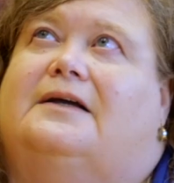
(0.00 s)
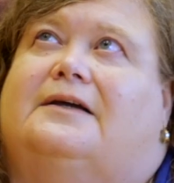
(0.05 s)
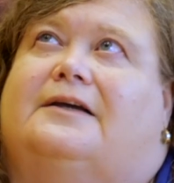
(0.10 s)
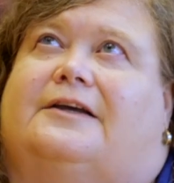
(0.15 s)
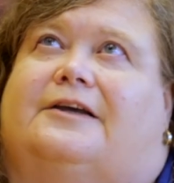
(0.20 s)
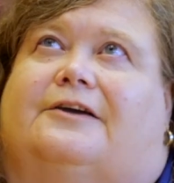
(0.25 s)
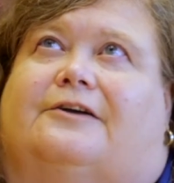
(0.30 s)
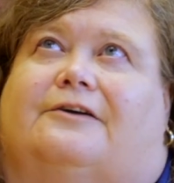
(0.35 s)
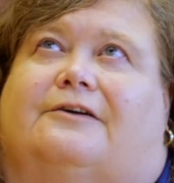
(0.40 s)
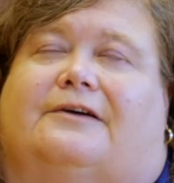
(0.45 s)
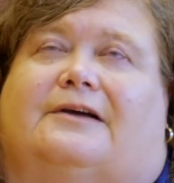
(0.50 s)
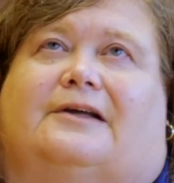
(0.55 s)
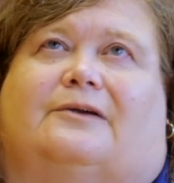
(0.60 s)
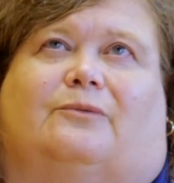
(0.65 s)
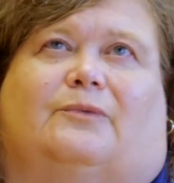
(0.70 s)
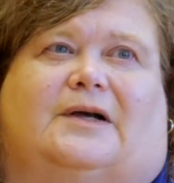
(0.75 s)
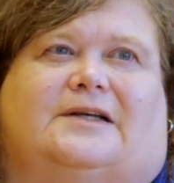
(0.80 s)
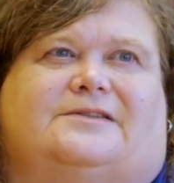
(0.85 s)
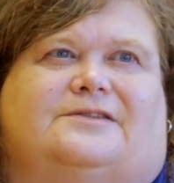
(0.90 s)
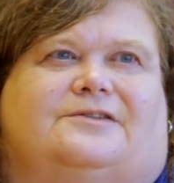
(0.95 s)
here at
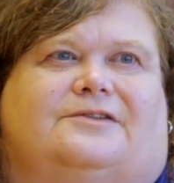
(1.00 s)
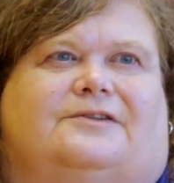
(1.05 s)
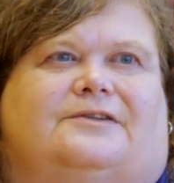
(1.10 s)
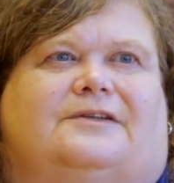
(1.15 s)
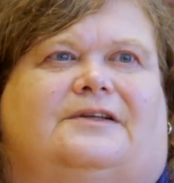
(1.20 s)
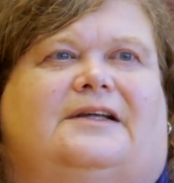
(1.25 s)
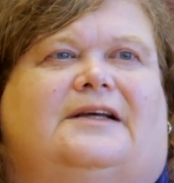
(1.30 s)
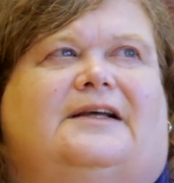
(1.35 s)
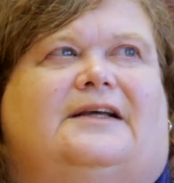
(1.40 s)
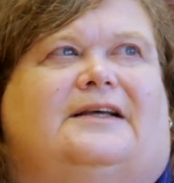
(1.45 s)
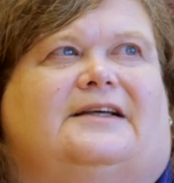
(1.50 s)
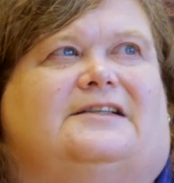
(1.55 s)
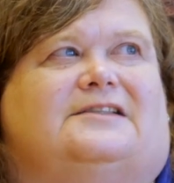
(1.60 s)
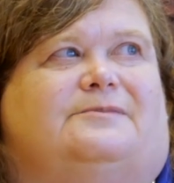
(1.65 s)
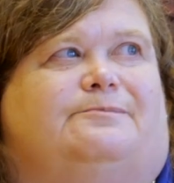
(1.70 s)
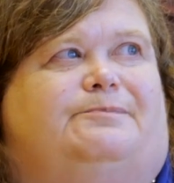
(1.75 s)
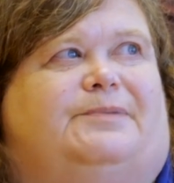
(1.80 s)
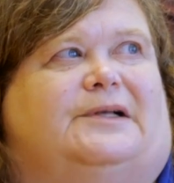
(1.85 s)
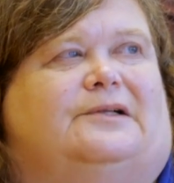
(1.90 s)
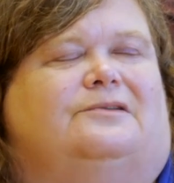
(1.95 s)
Western, is
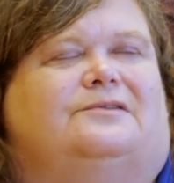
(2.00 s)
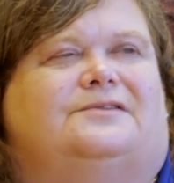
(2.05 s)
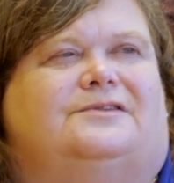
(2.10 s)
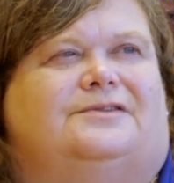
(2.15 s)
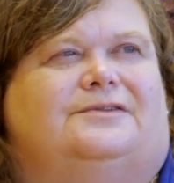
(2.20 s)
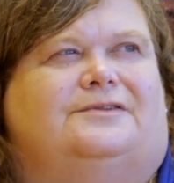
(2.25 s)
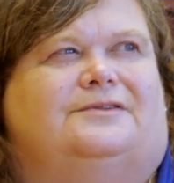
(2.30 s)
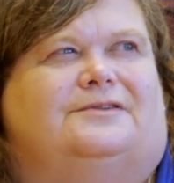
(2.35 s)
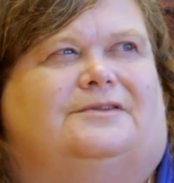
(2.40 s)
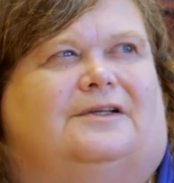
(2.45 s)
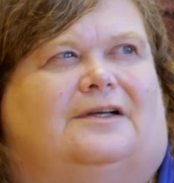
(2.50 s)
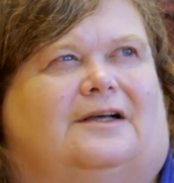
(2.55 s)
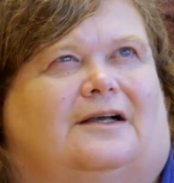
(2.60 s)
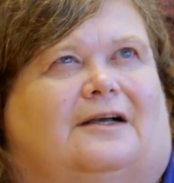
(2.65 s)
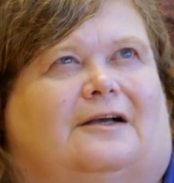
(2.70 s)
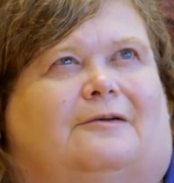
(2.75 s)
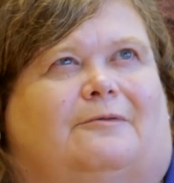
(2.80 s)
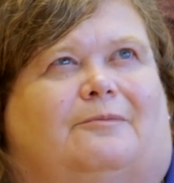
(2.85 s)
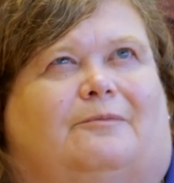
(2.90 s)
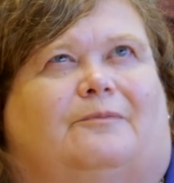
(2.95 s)
built
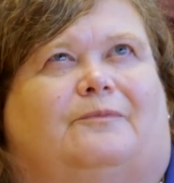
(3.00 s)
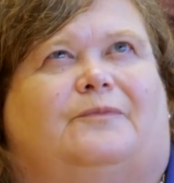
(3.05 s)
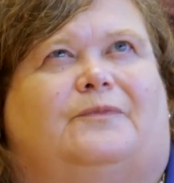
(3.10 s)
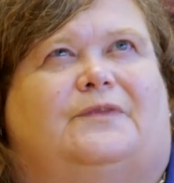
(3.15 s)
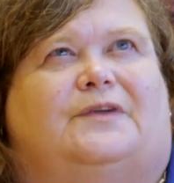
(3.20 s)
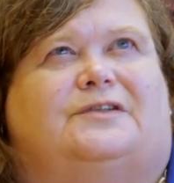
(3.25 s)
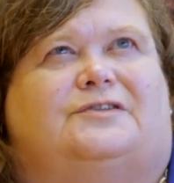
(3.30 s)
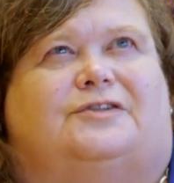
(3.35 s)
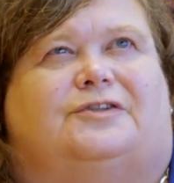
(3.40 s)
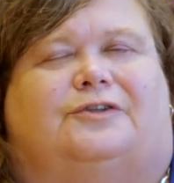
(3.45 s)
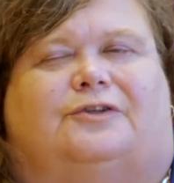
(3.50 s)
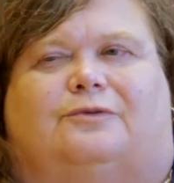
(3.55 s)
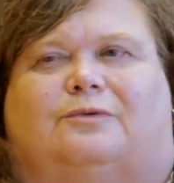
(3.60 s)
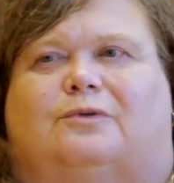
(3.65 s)
to